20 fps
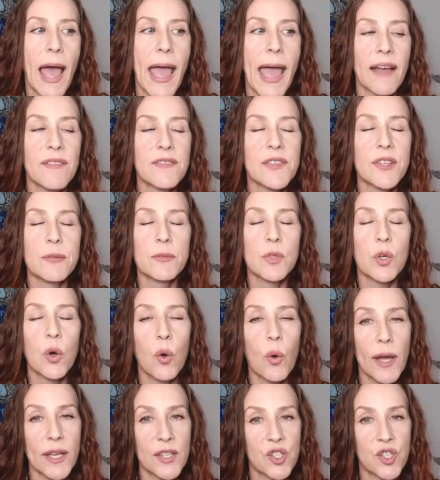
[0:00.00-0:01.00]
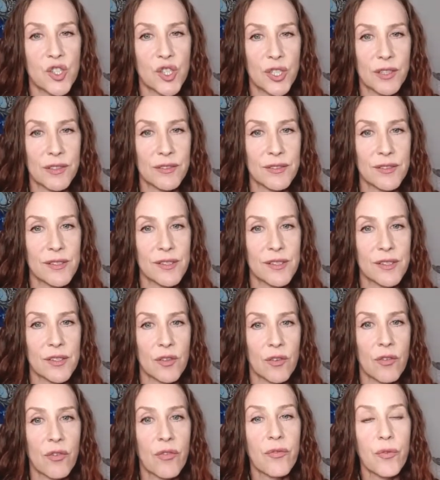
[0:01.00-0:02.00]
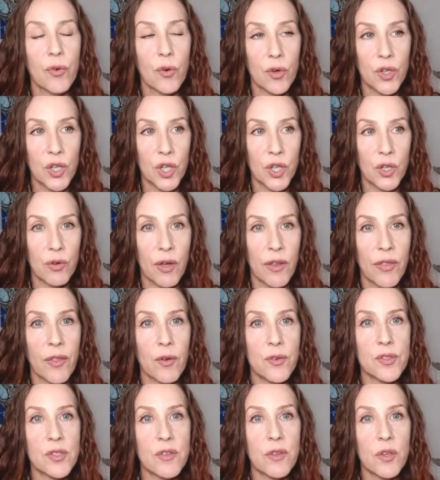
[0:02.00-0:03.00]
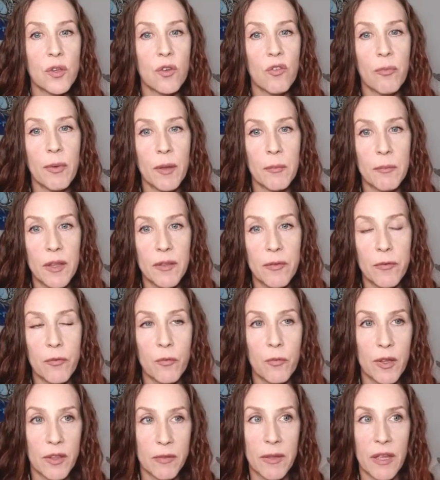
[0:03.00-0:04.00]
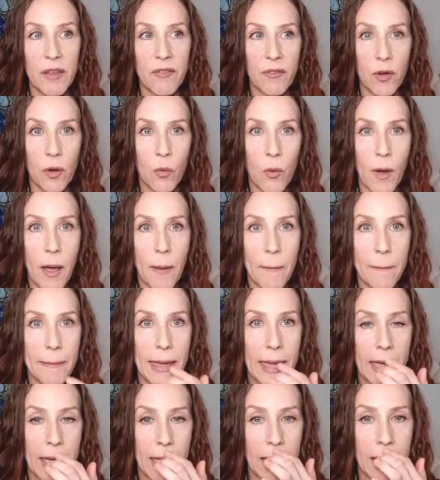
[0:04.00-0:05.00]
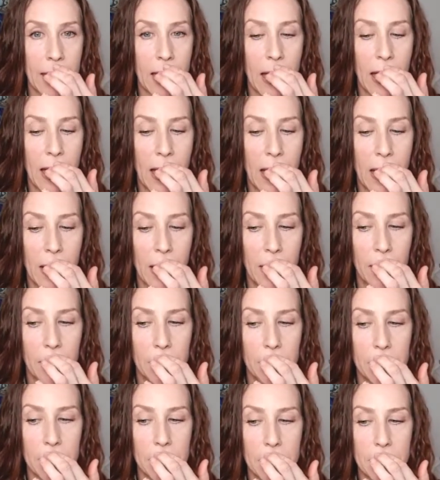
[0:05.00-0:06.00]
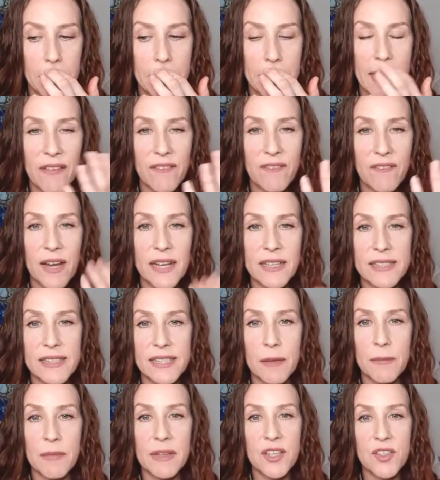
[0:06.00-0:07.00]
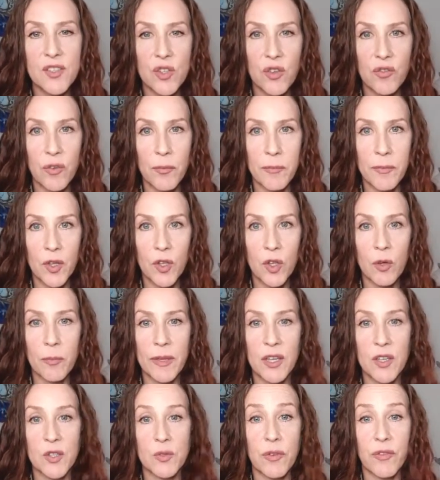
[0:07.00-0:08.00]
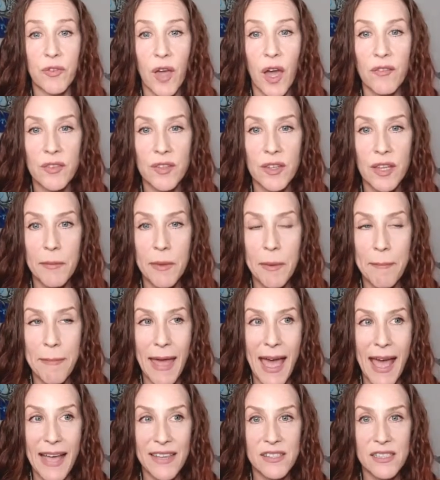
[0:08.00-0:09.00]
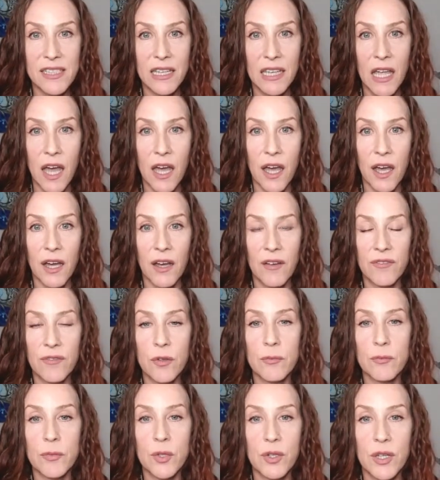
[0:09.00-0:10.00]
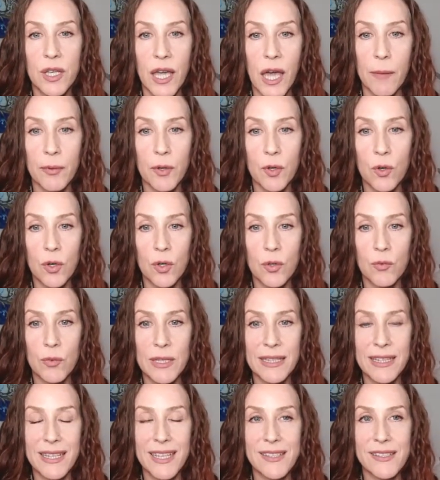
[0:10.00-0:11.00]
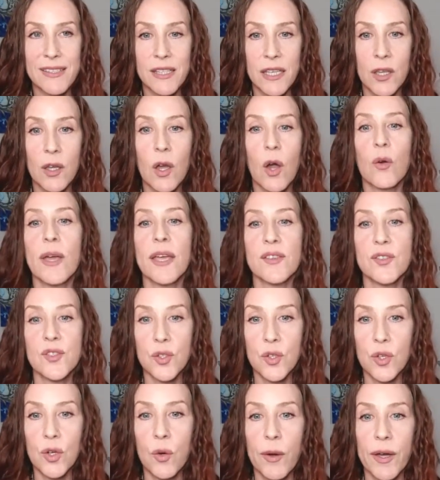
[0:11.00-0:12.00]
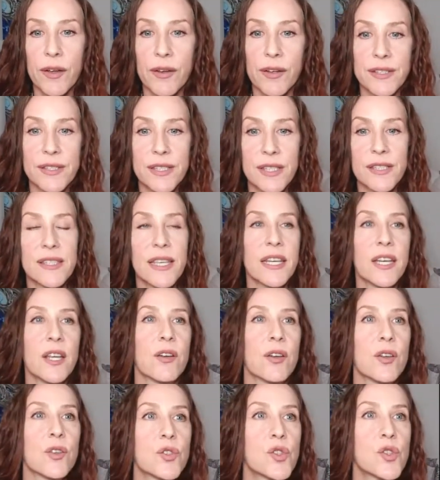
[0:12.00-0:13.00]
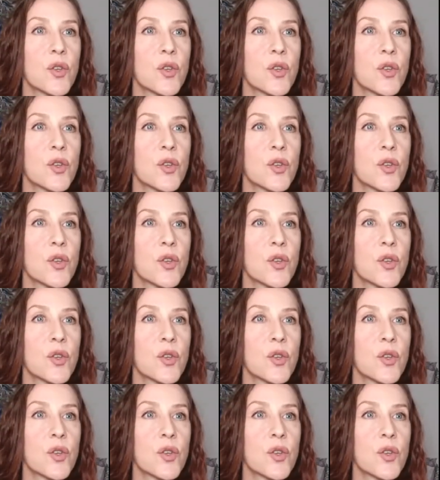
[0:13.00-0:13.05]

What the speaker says: I have some questions for you, and those of you who've been with me for a while may find some of these are familiar because we've covered them in past full moon and Capricorn releasing. Okay, so you're Aquarius and Sidereal.